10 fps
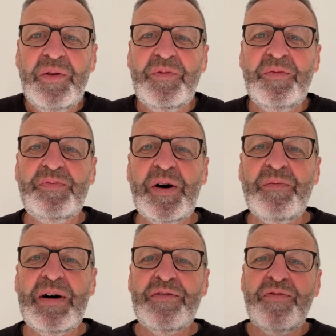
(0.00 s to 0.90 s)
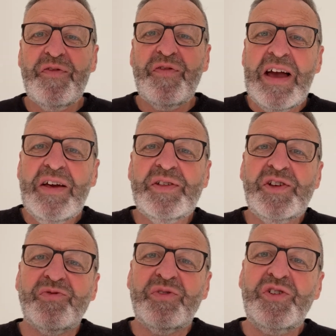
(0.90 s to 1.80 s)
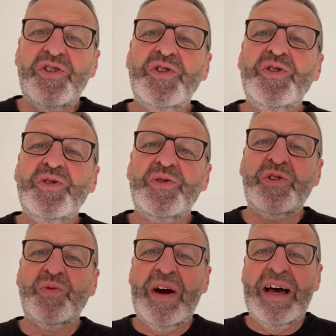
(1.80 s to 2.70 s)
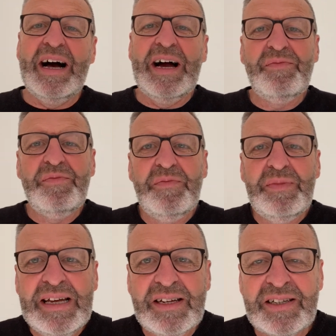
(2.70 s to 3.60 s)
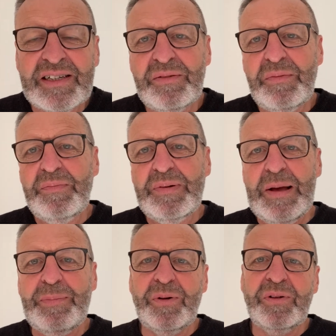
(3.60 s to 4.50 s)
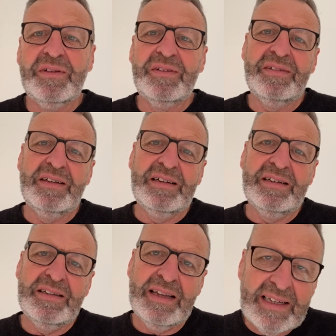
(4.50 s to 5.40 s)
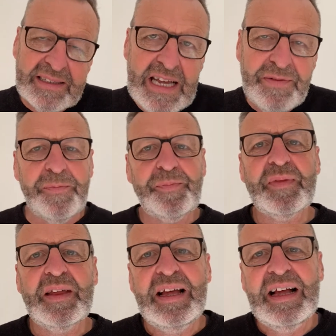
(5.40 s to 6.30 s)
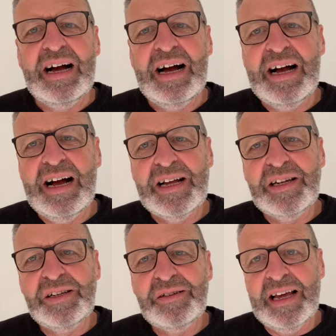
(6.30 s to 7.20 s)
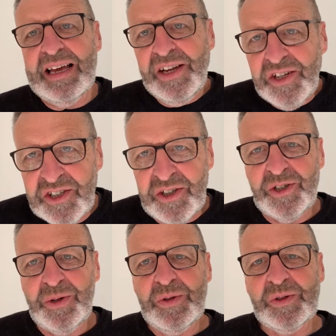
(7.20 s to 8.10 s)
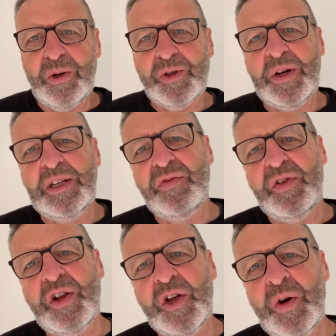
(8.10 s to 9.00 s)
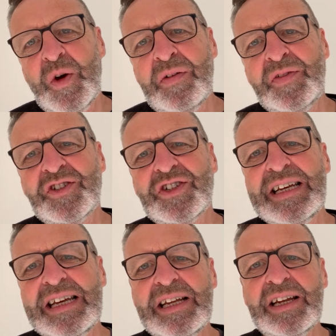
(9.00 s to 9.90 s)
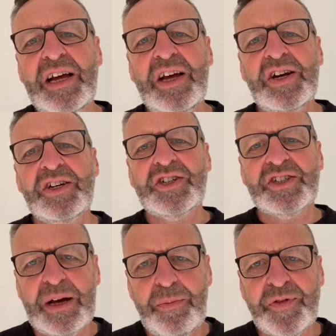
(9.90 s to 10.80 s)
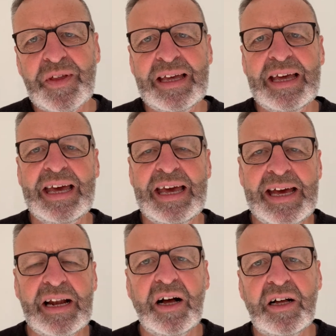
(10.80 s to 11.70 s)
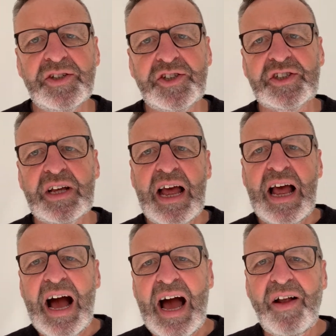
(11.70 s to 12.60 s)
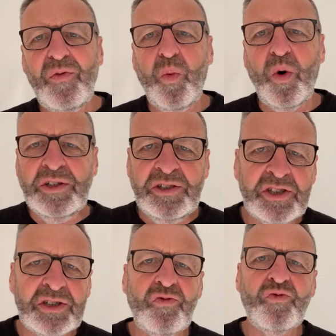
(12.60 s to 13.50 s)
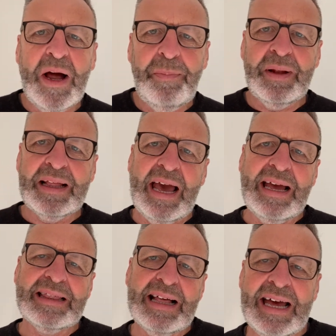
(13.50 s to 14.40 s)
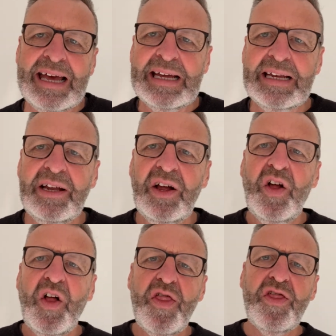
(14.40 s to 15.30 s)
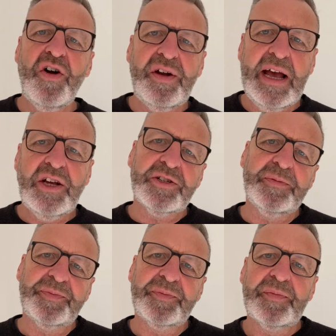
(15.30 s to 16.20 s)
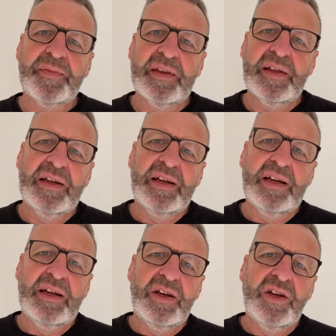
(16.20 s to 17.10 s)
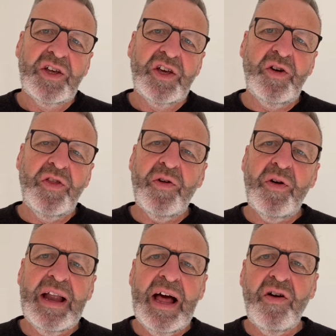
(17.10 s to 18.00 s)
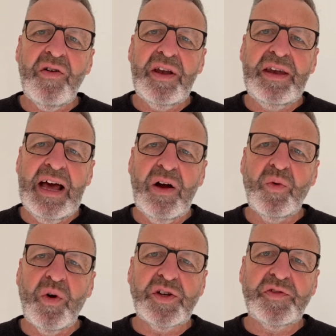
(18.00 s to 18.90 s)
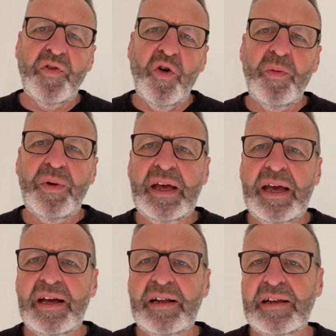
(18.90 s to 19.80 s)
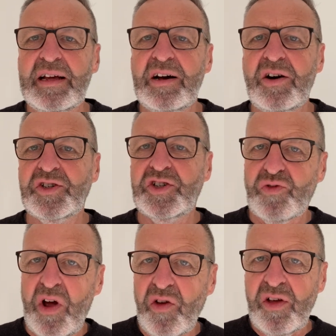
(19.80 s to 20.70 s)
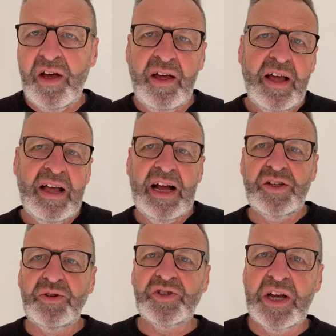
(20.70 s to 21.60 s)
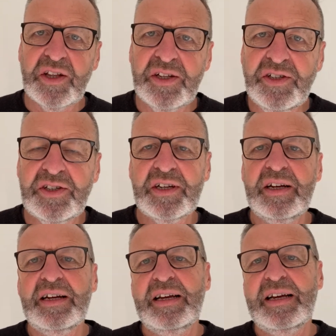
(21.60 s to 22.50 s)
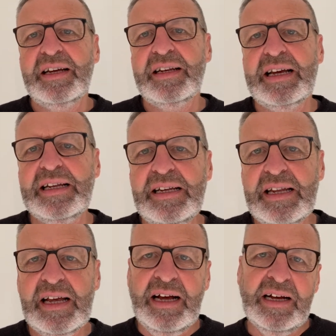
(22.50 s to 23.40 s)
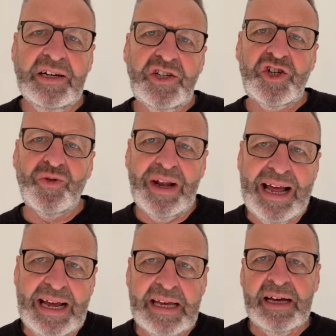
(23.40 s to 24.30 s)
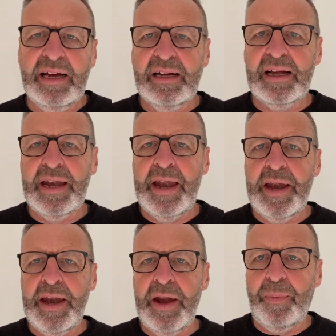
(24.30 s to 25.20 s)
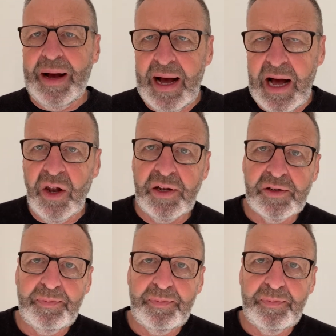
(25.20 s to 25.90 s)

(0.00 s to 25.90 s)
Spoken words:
but my faith is renewed when I meet people like Stephen and like Innocent, who was also in the video, who have seen something in us and want to replicate that in their nation. You know, there are now networks forming in Australia and New Zealand, in India, Sri Lanka, Nepal and